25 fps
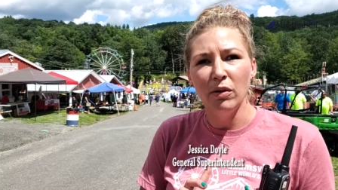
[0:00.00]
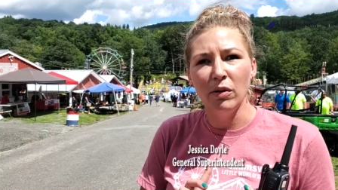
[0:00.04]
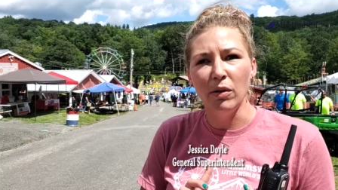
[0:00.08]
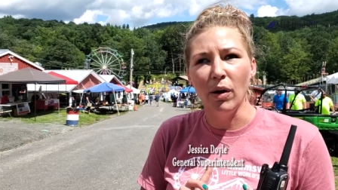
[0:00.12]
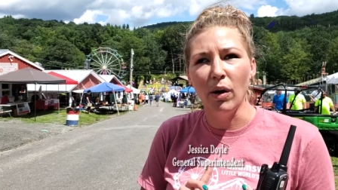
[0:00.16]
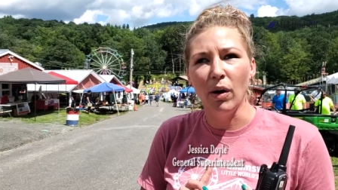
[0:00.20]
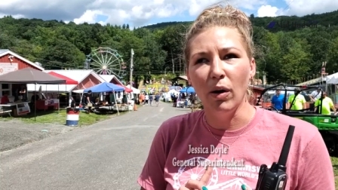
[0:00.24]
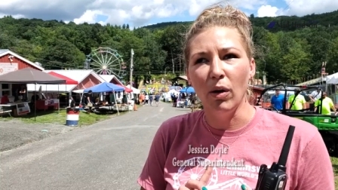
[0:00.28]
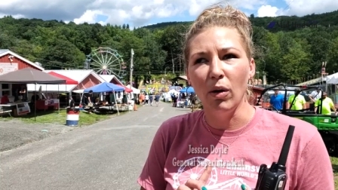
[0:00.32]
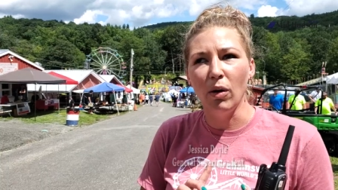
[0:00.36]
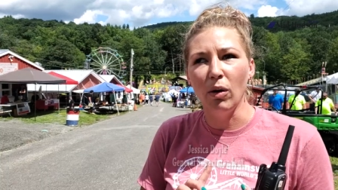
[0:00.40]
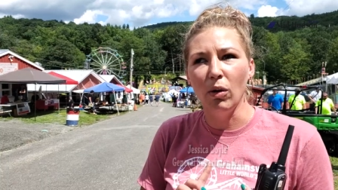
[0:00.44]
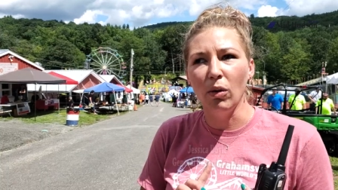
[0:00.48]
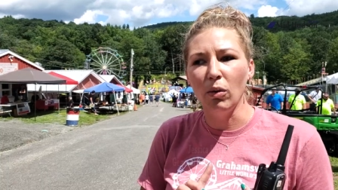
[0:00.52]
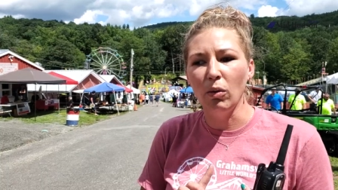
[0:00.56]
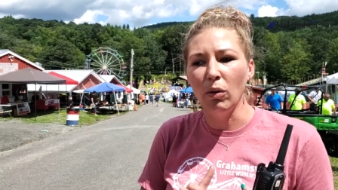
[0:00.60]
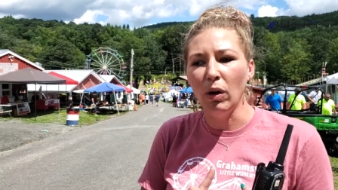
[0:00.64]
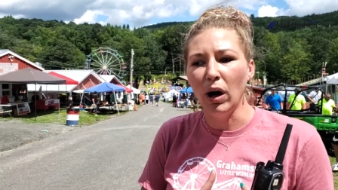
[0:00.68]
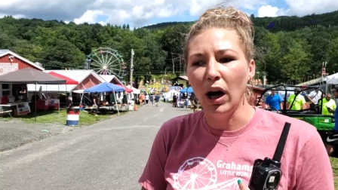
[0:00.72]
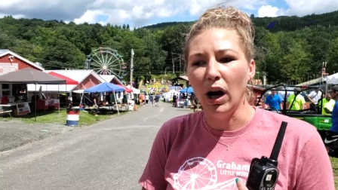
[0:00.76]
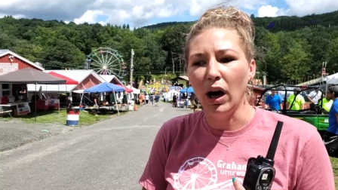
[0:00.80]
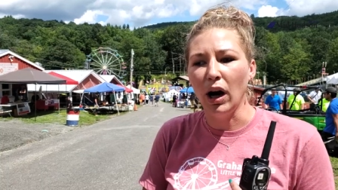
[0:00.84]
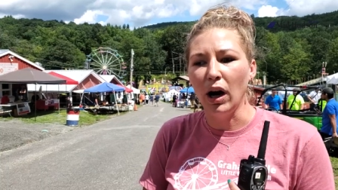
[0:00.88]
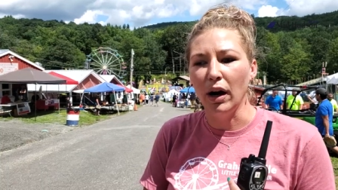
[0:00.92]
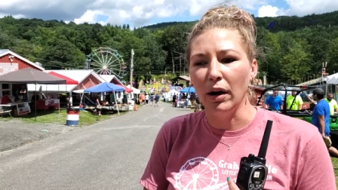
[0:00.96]

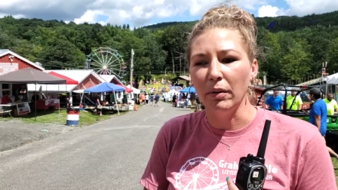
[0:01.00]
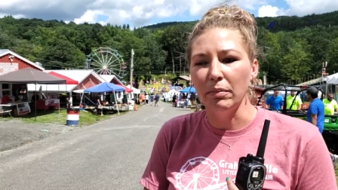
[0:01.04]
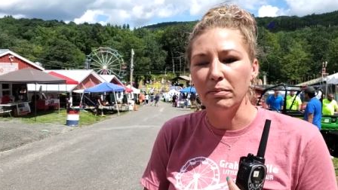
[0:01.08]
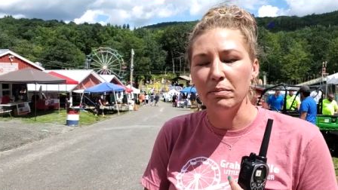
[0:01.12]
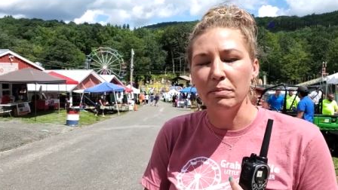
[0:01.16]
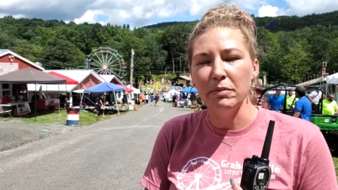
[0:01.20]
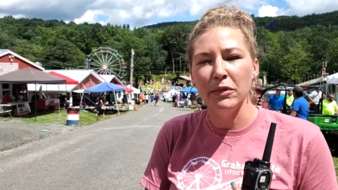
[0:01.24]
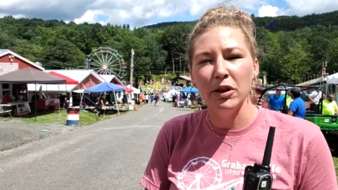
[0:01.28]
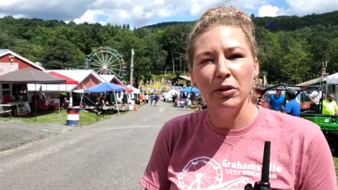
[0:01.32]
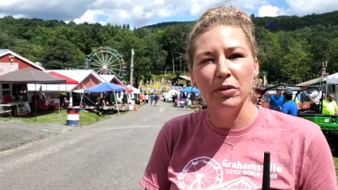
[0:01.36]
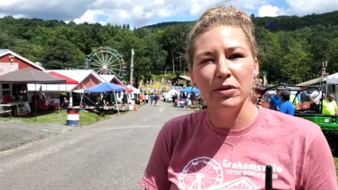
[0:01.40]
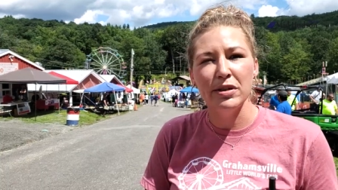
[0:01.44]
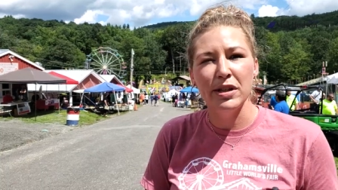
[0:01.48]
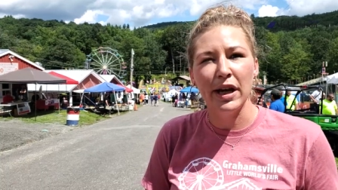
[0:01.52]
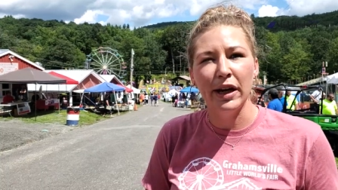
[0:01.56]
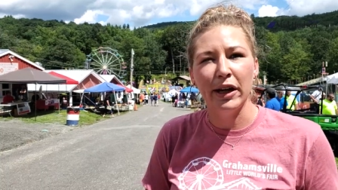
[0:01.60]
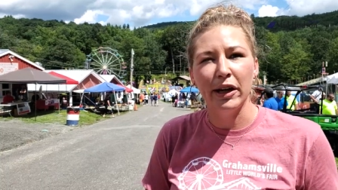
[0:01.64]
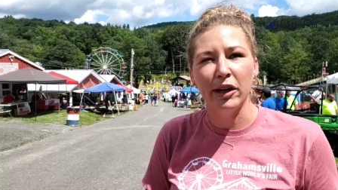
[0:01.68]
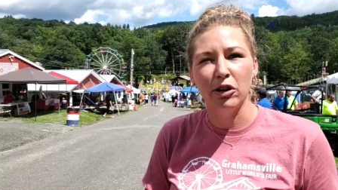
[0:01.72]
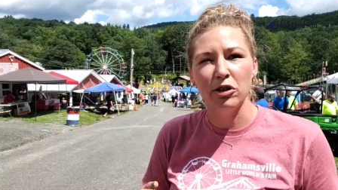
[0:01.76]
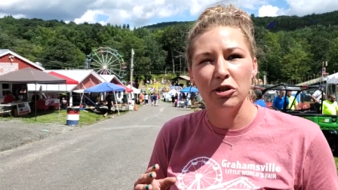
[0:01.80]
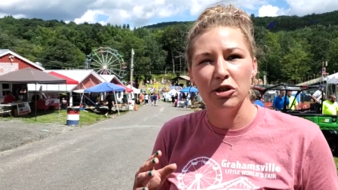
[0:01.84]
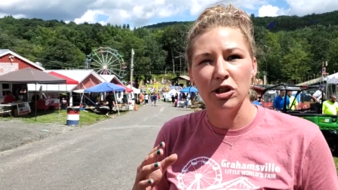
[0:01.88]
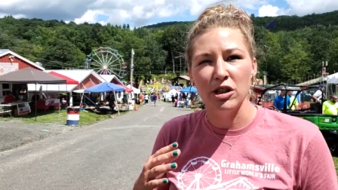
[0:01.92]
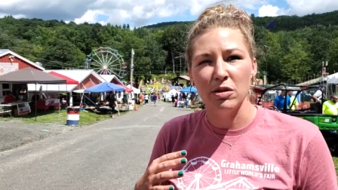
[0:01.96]
no um,
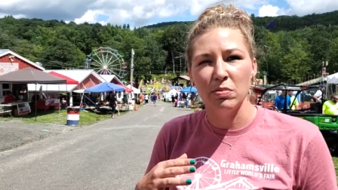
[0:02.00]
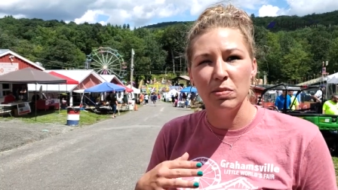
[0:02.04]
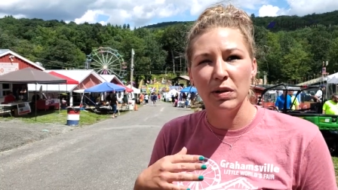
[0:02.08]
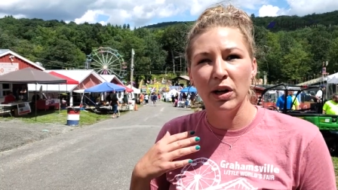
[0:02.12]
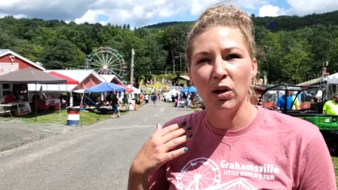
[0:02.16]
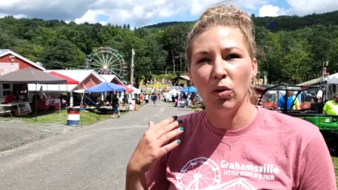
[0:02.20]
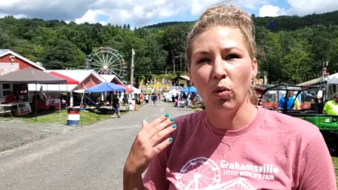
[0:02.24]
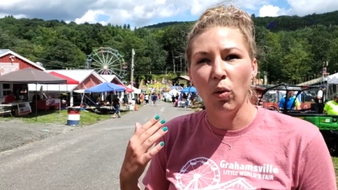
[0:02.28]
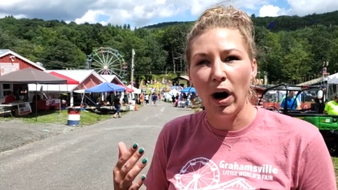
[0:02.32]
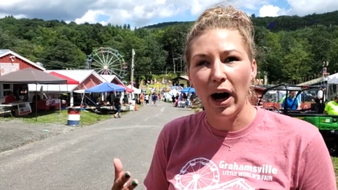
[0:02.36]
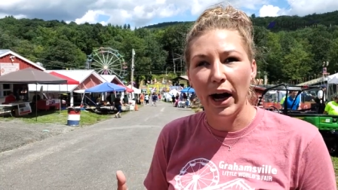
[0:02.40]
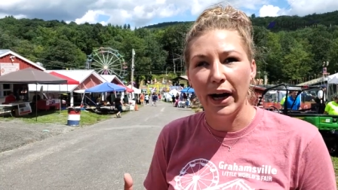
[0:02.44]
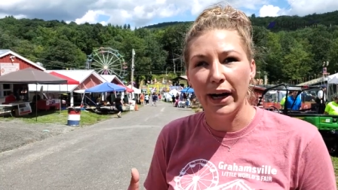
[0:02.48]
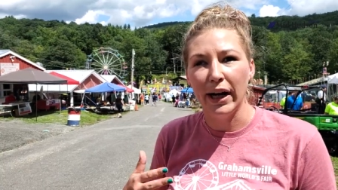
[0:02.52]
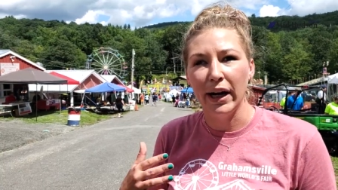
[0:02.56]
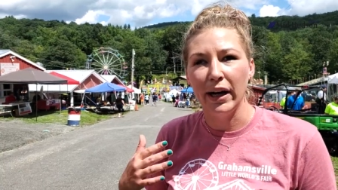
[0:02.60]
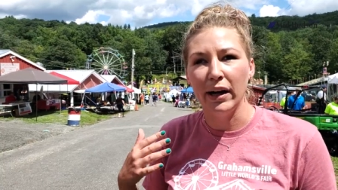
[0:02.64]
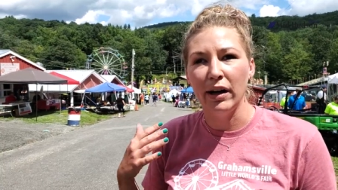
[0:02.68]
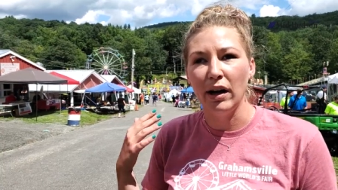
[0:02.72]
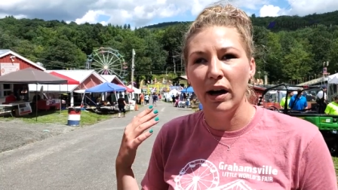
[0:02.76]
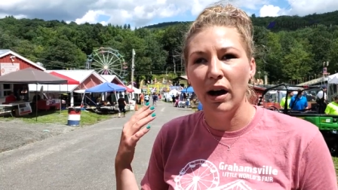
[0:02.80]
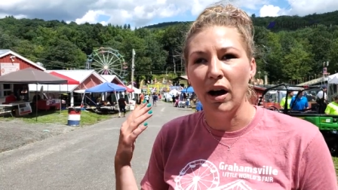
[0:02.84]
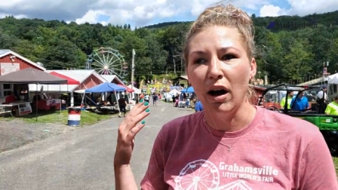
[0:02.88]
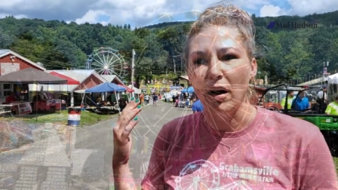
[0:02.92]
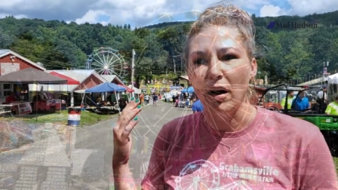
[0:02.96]
music, it'll just be quiet.